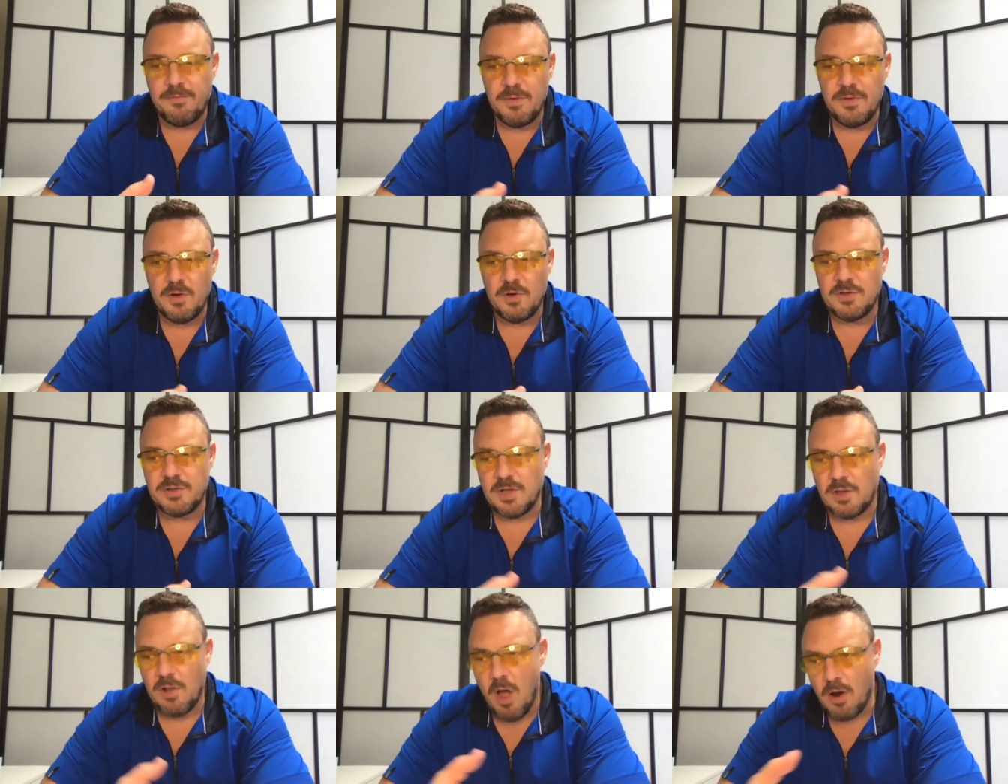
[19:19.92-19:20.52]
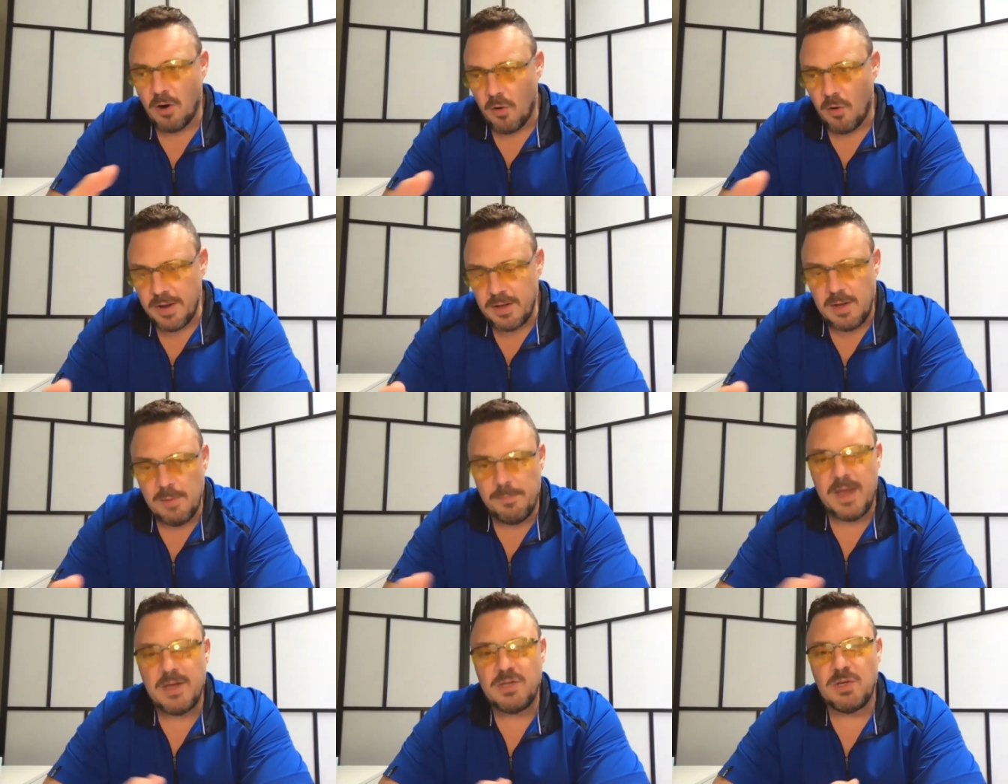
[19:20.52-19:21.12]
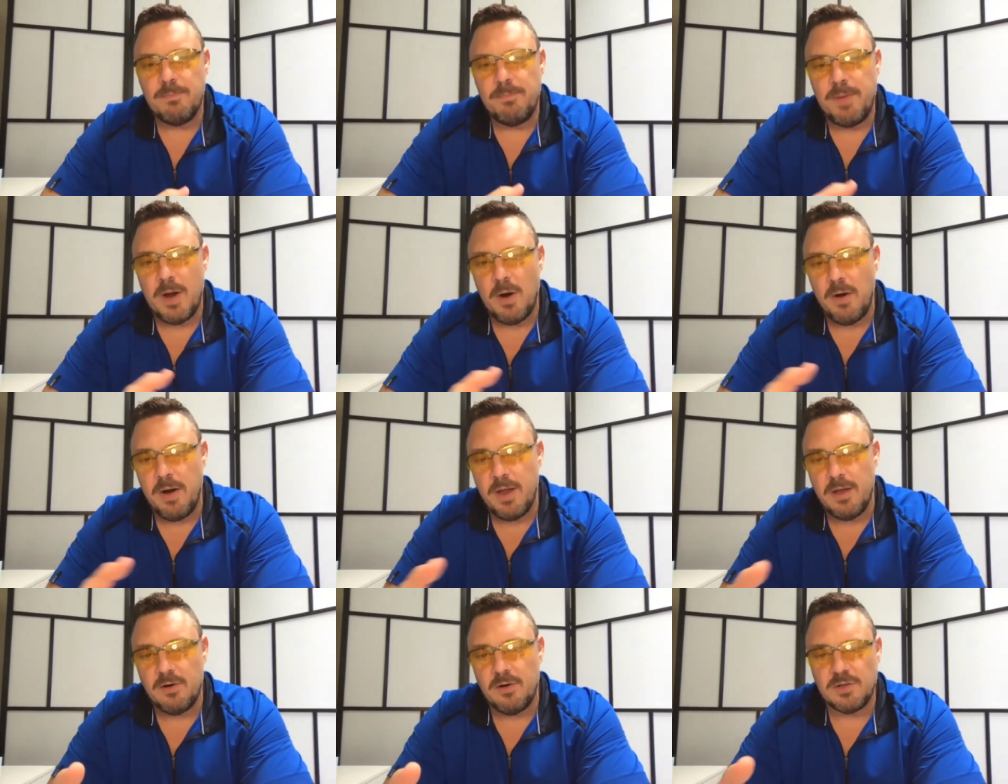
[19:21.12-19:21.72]
there's a longer incubation
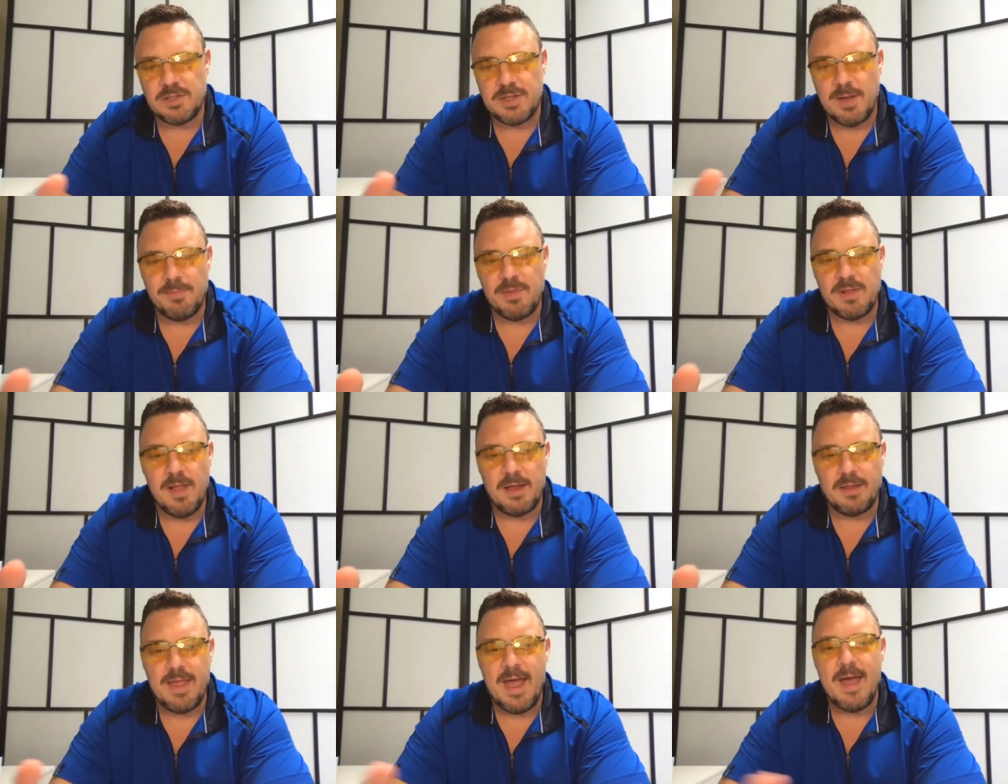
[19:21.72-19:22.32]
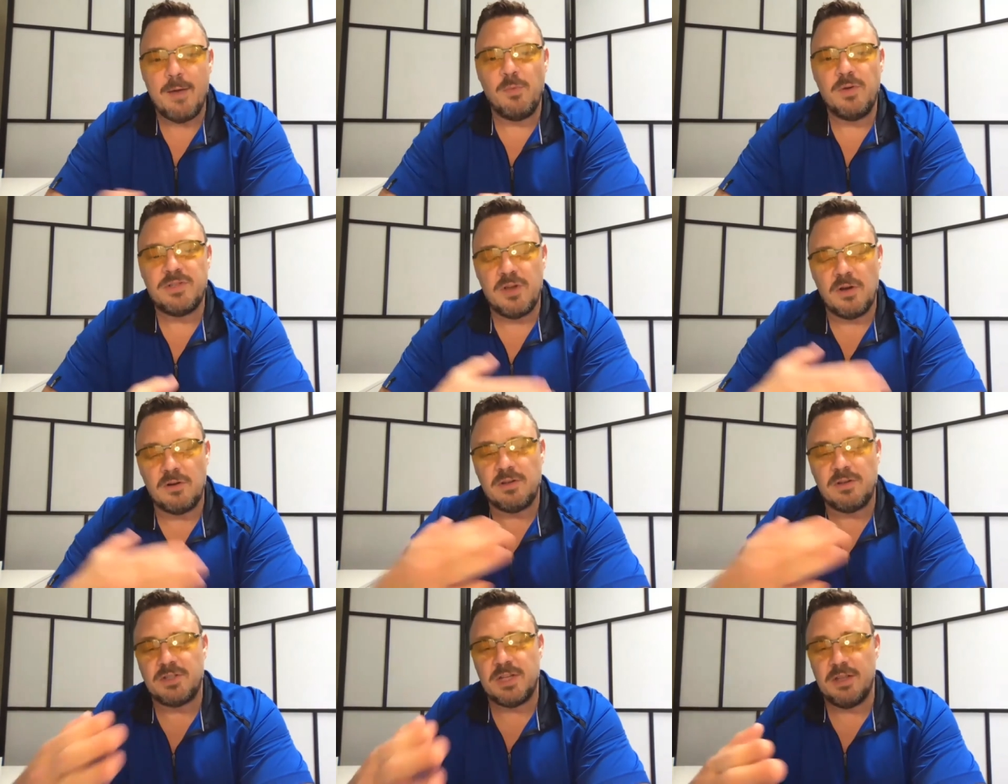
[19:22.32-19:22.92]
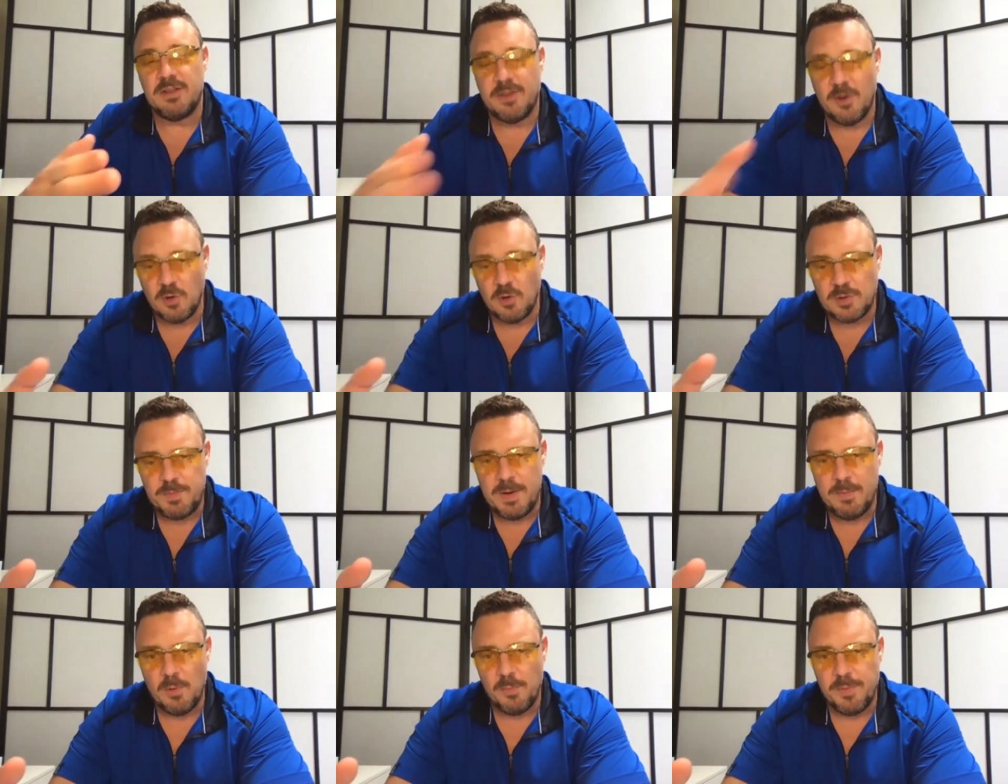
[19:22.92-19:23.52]
period or something like that, and we start to see
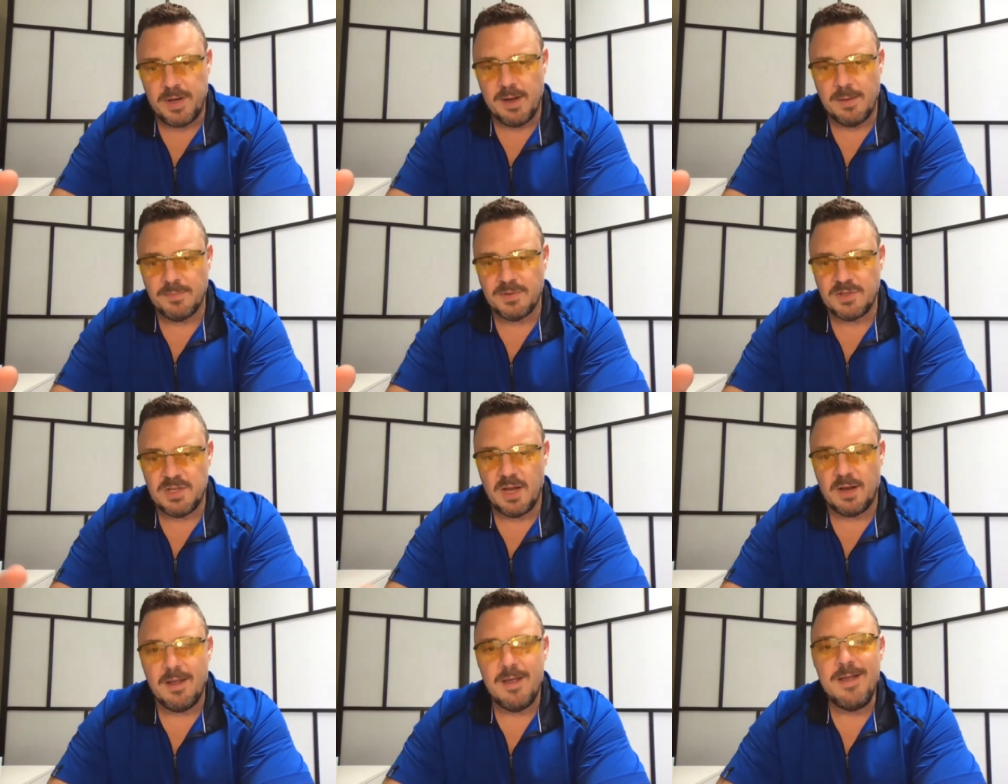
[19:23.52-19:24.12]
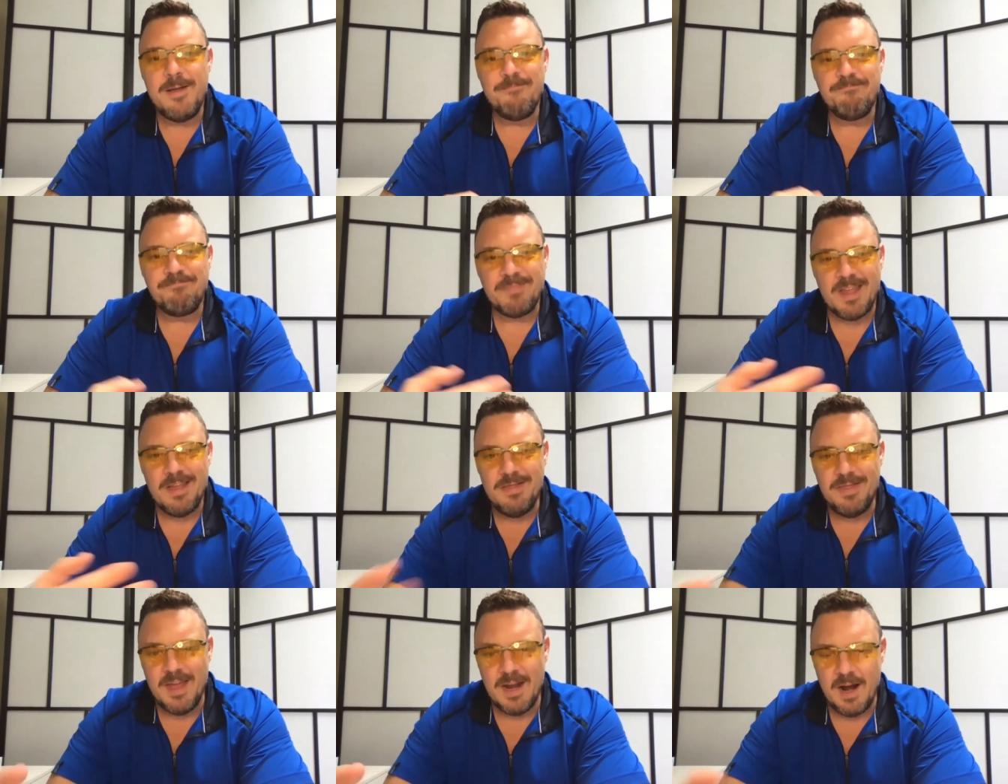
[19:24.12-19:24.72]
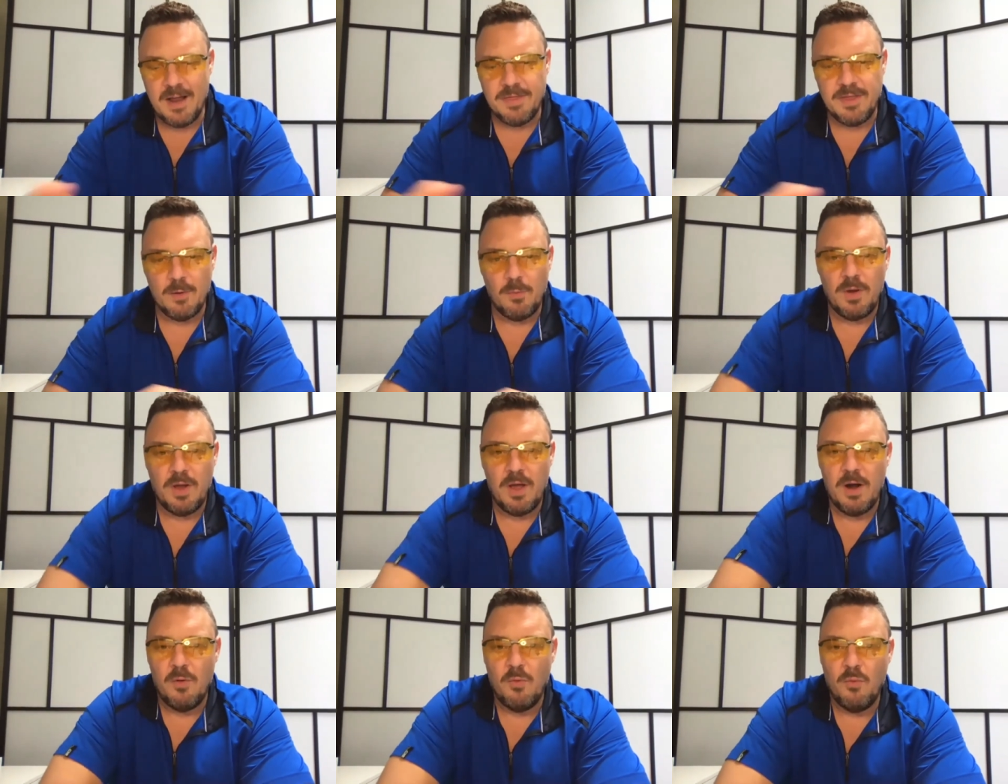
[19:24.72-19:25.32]
those people become sick, then I think
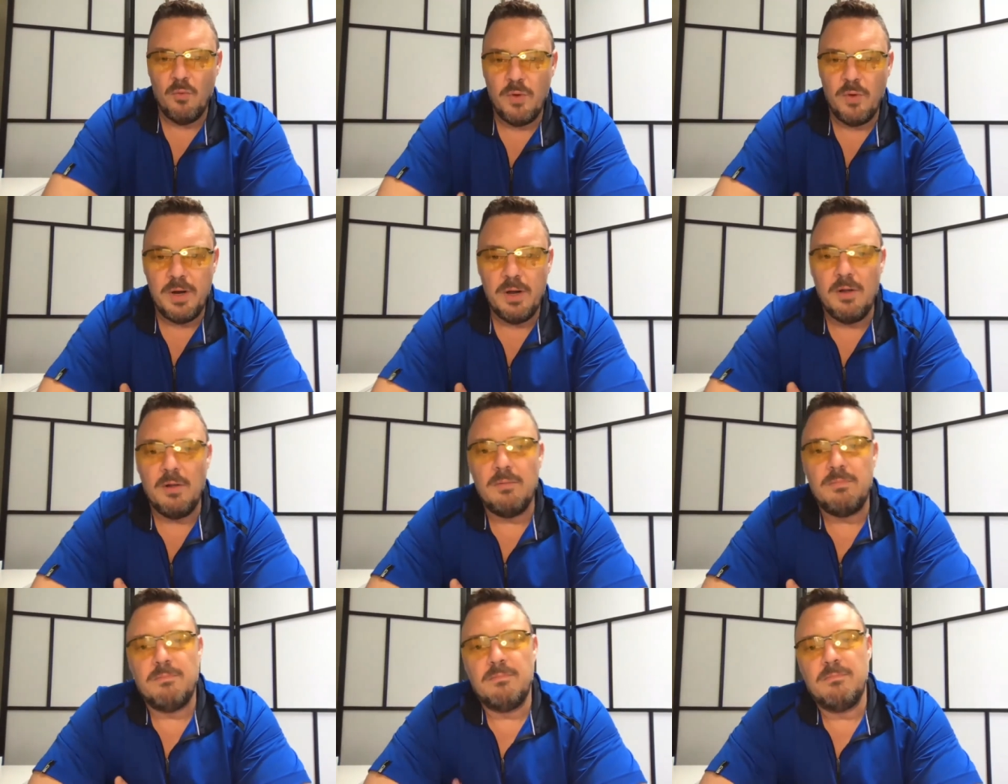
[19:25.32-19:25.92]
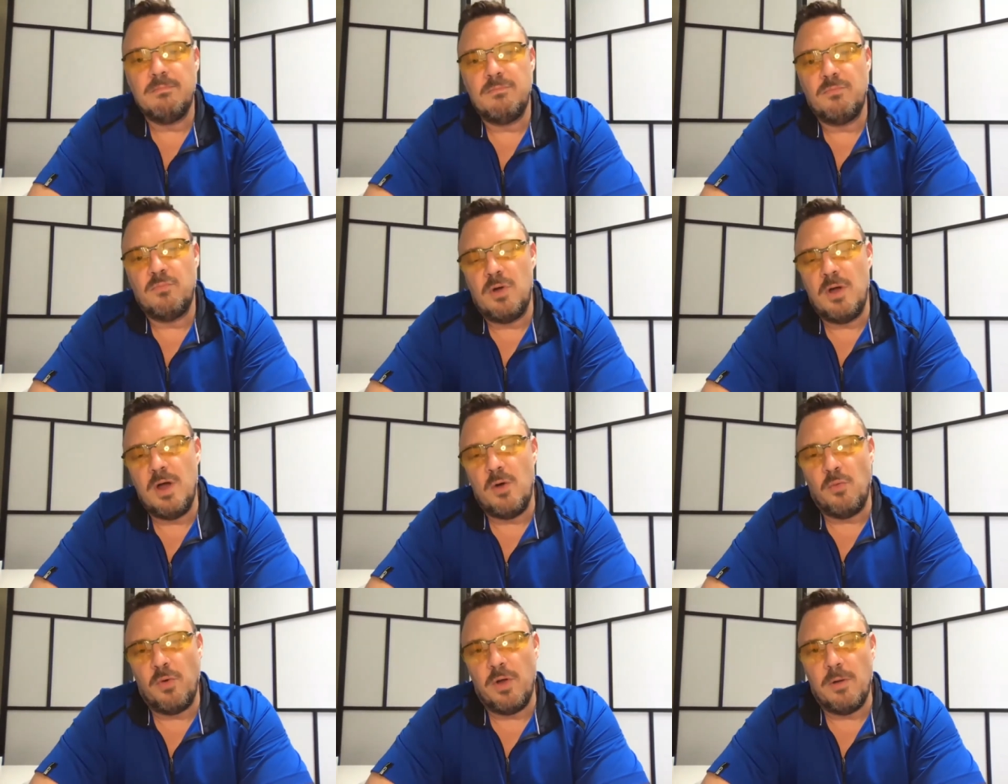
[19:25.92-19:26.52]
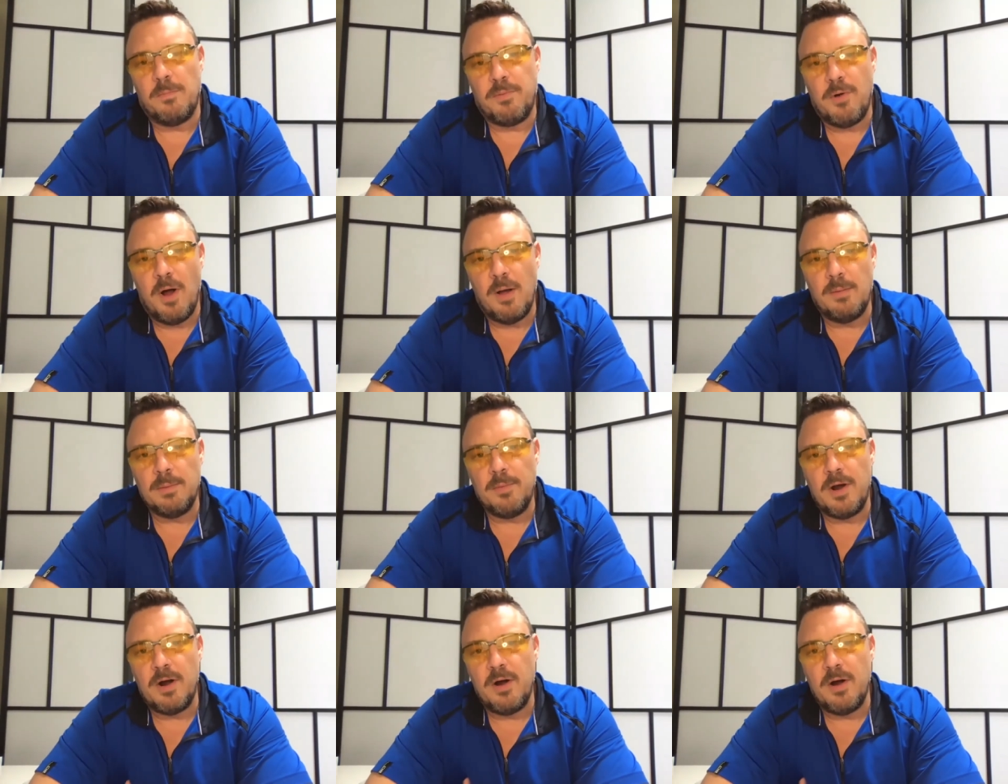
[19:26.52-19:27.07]
we got a real problem on our